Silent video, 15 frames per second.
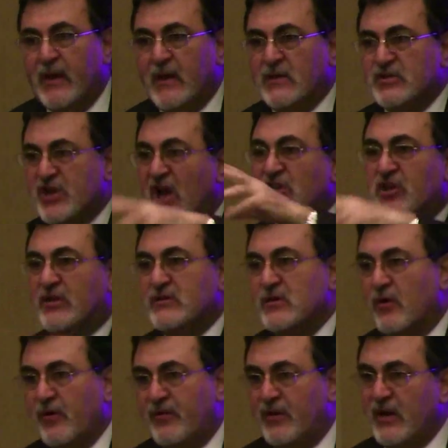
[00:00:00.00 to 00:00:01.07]
injections
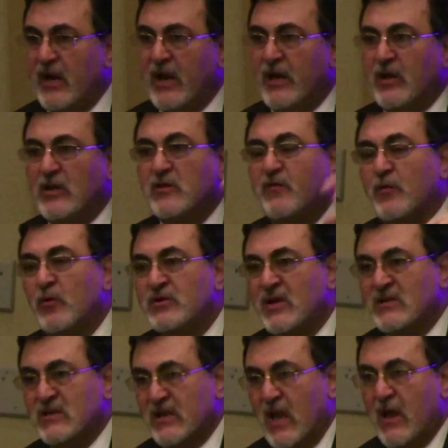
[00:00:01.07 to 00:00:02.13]
or 3
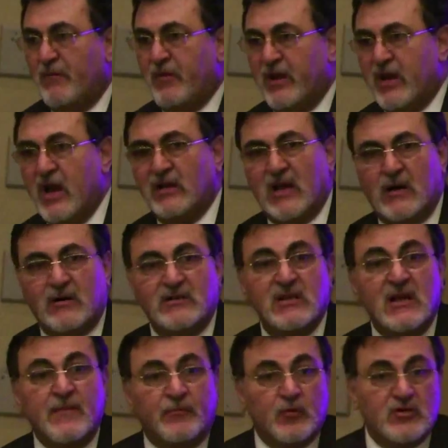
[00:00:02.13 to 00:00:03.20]
infusion every 8 hours.
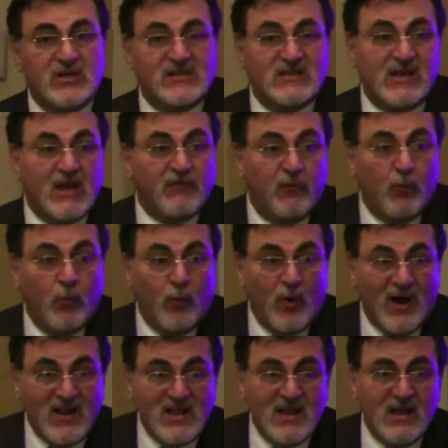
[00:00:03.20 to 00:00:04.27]
We just give
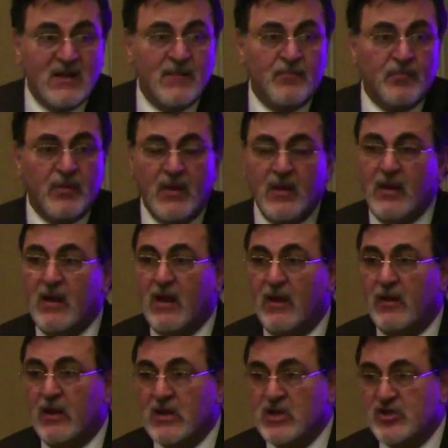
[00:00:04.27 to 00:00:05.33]
1
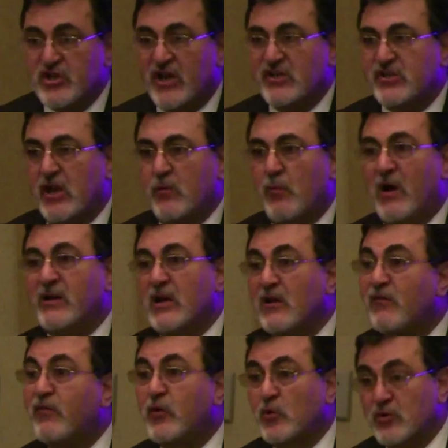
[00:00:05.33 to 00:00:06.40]
injection, 1
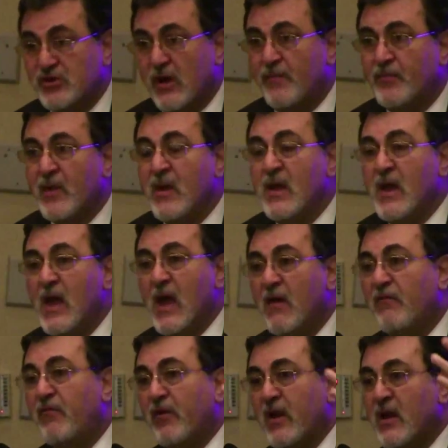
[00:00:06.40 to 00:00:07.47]
infusion
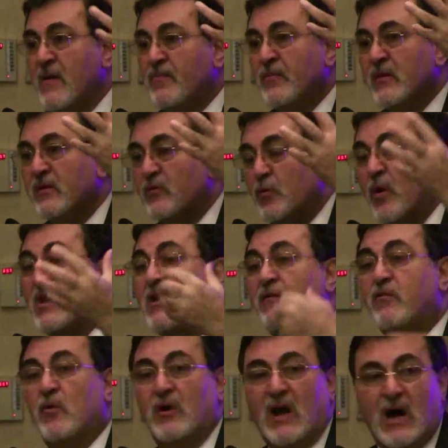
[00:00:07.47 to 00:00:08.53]
every
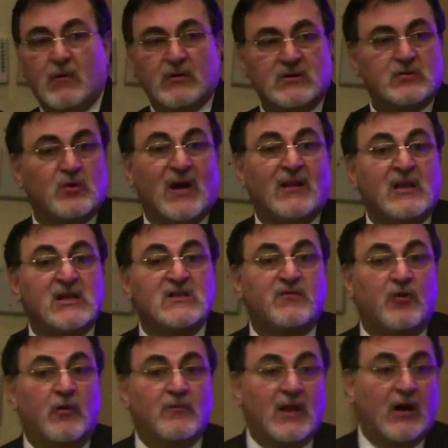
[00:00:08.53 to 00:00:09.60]
24 hours. So at least
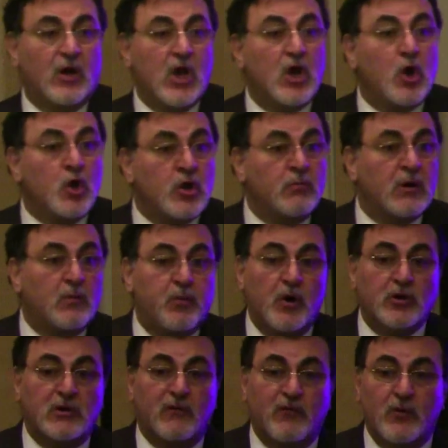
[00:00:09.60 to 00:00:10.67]
from the economic
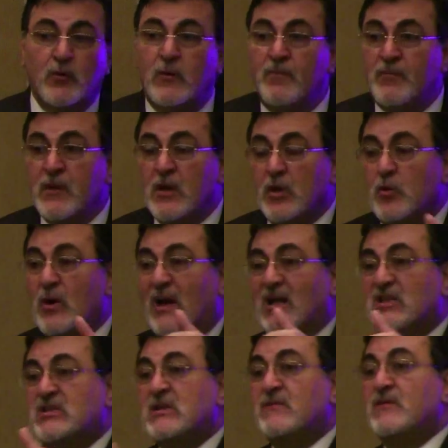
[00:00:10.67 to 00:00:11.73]
point of view, we are
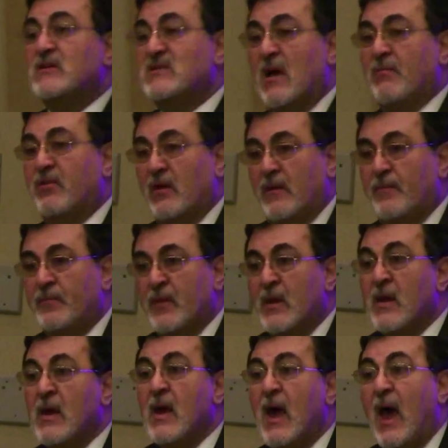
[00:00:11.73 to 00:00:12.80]
achieving something.
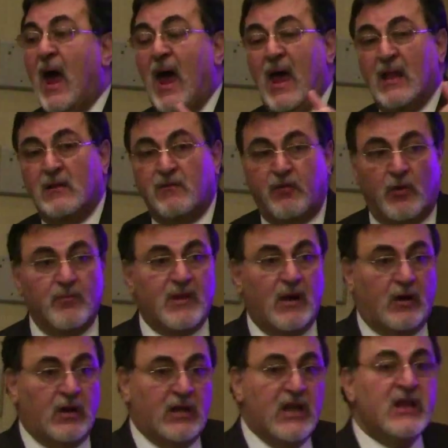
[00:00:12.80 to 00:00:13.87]
And from
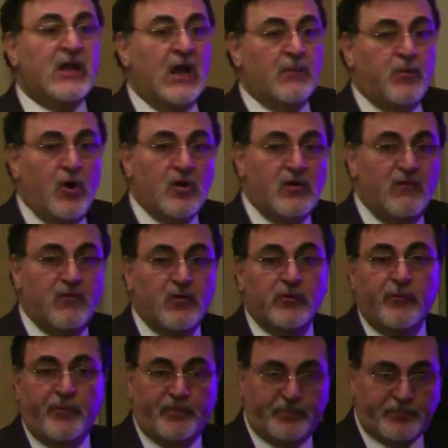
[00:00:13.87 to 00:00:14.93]
the clinical point of view,